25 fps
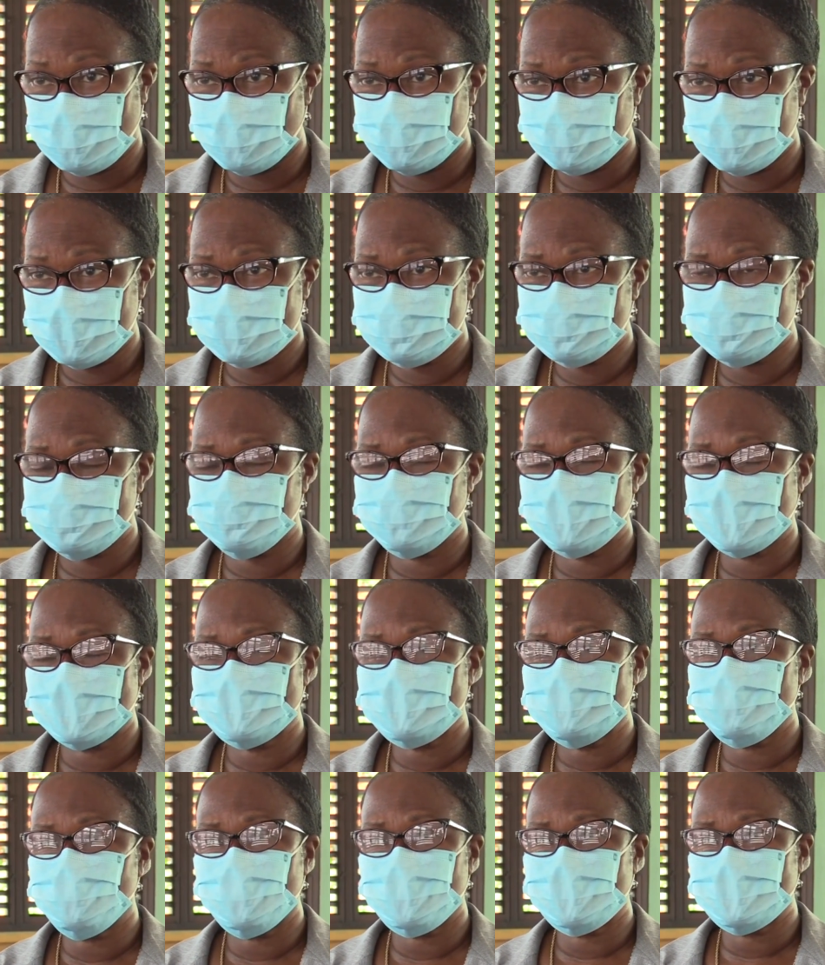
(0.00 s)
office,
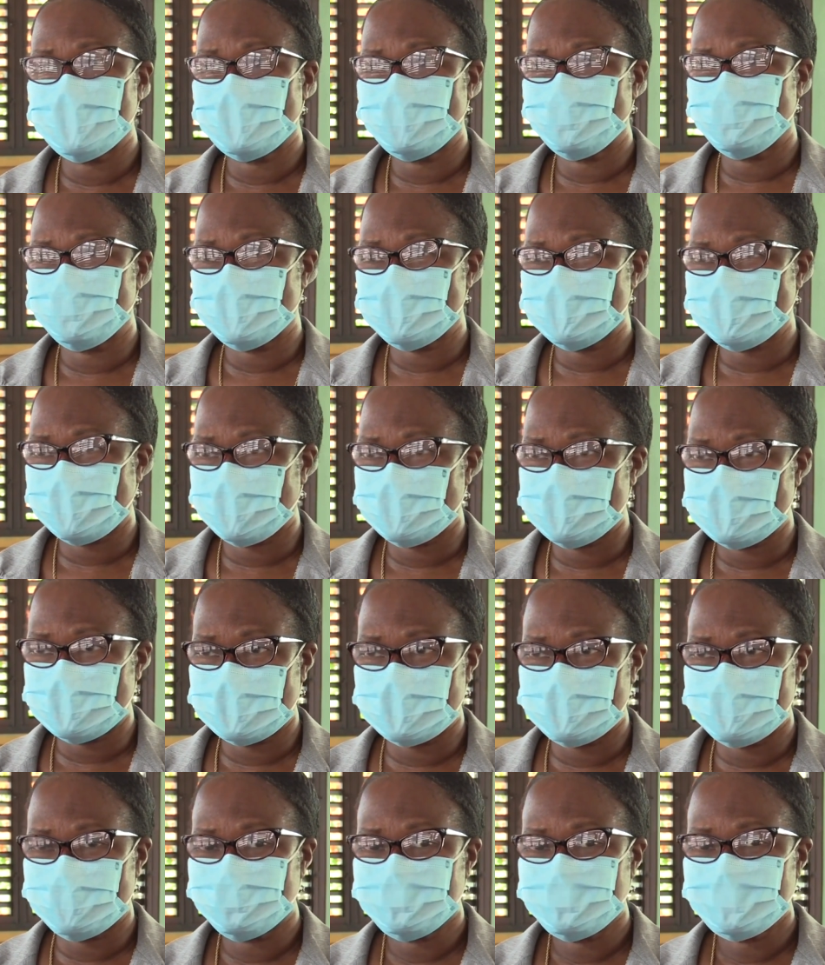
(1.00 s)
many would have
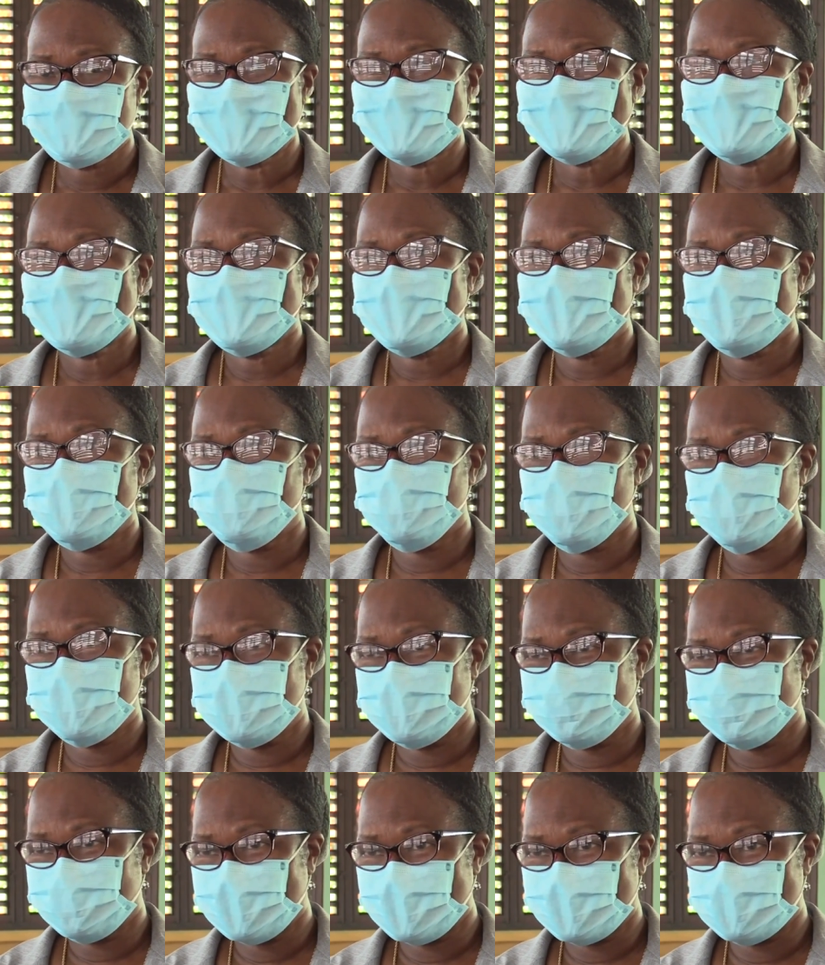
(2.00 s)
visited and
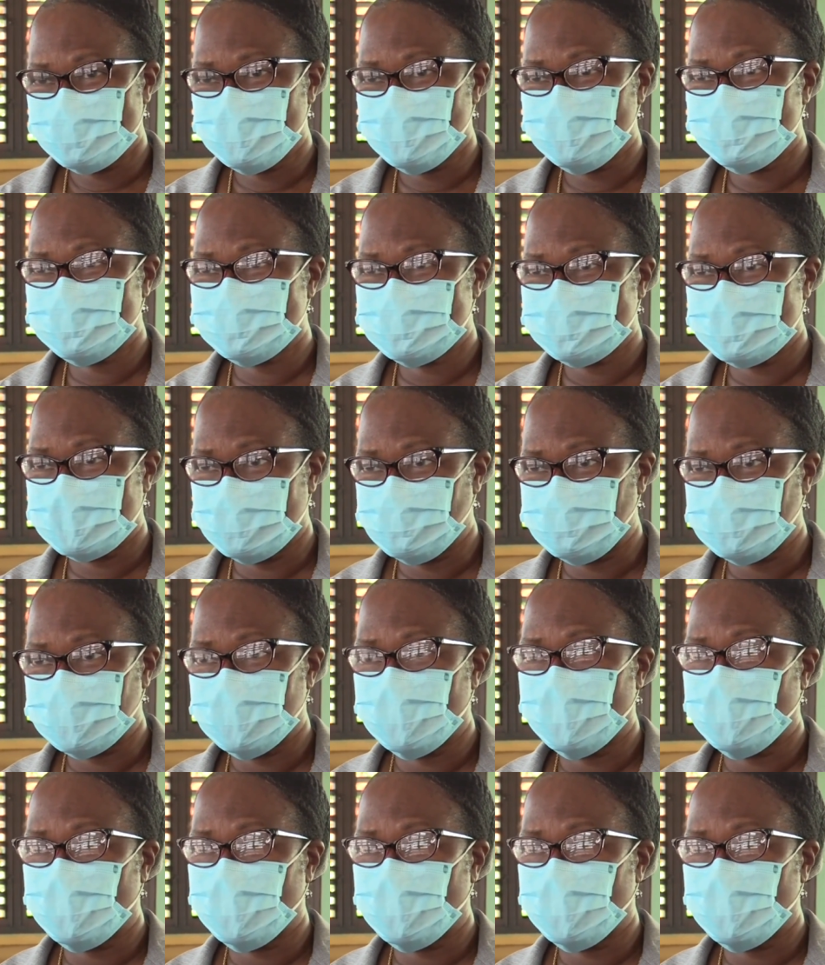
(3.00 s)
would have had to skip